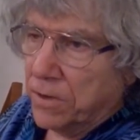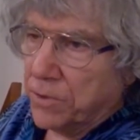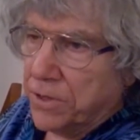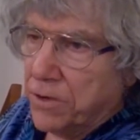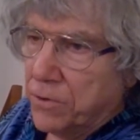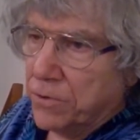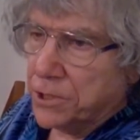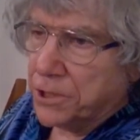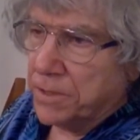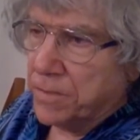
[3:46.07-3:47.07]
with the new
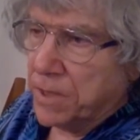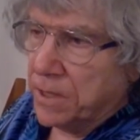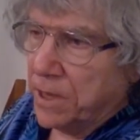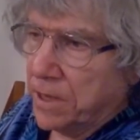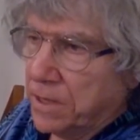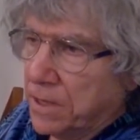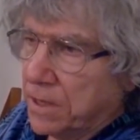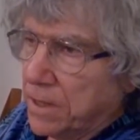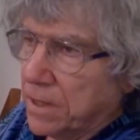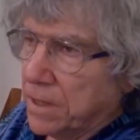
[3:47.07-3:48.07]
regime. And
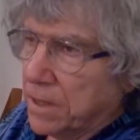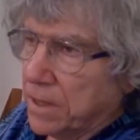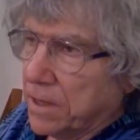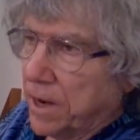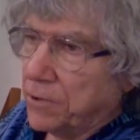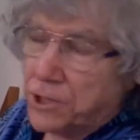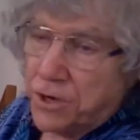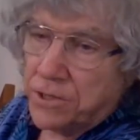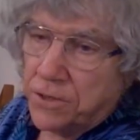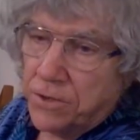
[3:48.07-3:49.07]
I was
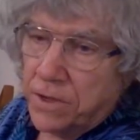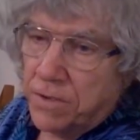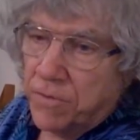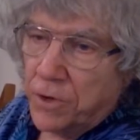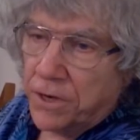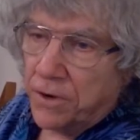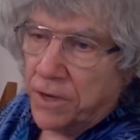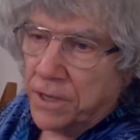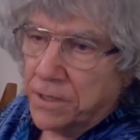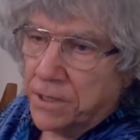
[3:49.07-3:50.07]
trying to avoid her
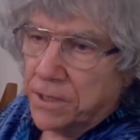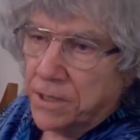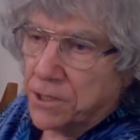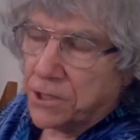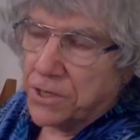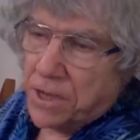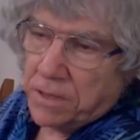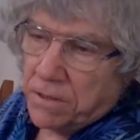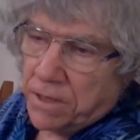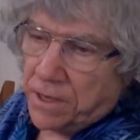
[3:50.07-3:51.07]
and just
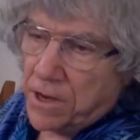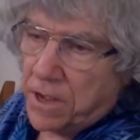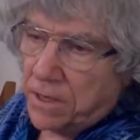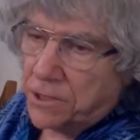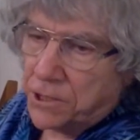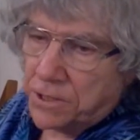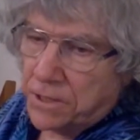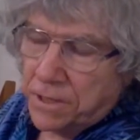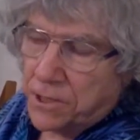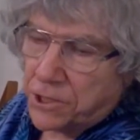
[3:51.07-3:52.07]
not acknowledge,
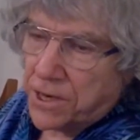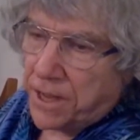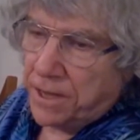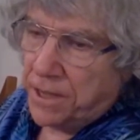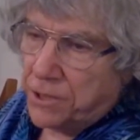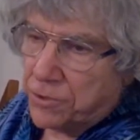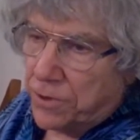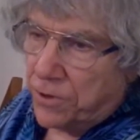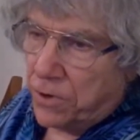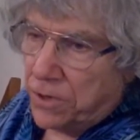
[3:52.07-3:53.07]
and just not engage
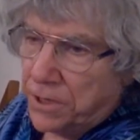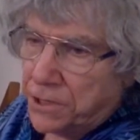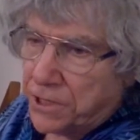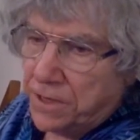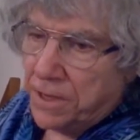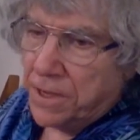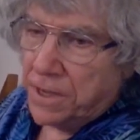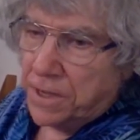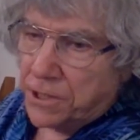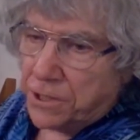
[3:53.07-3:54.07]
with her at all. And she
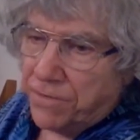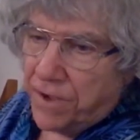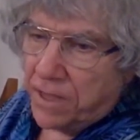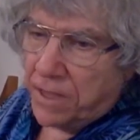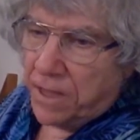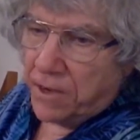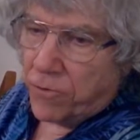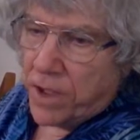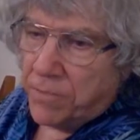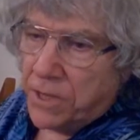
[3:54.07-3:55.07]
finally
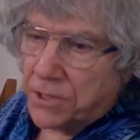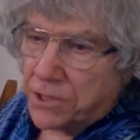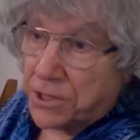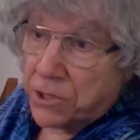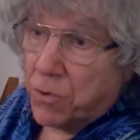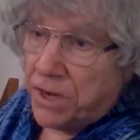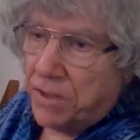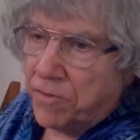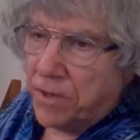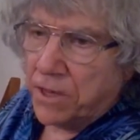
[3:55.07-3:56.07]
grabbed me and said, "So what do
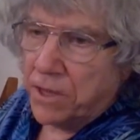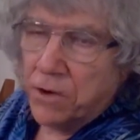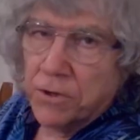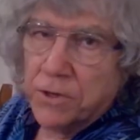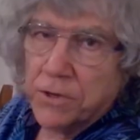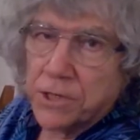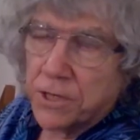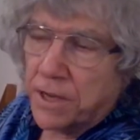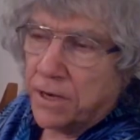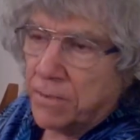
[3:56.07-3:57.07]
you think? Are you
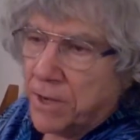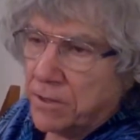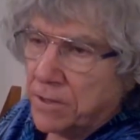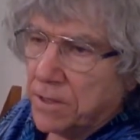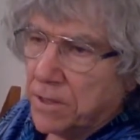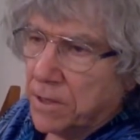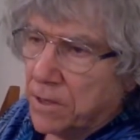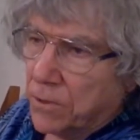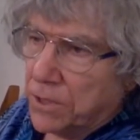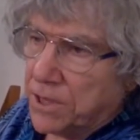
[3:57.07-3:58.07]
excited about
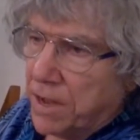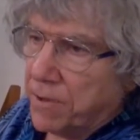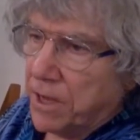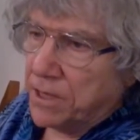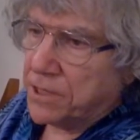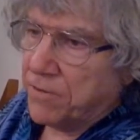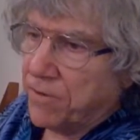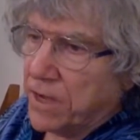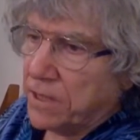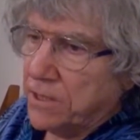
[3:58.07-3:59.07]
what's happening?" I said,
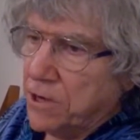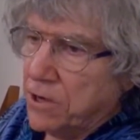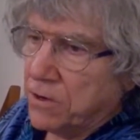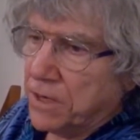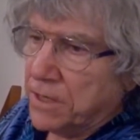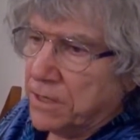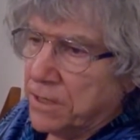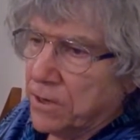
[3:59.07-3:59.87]
"Frankly, no. I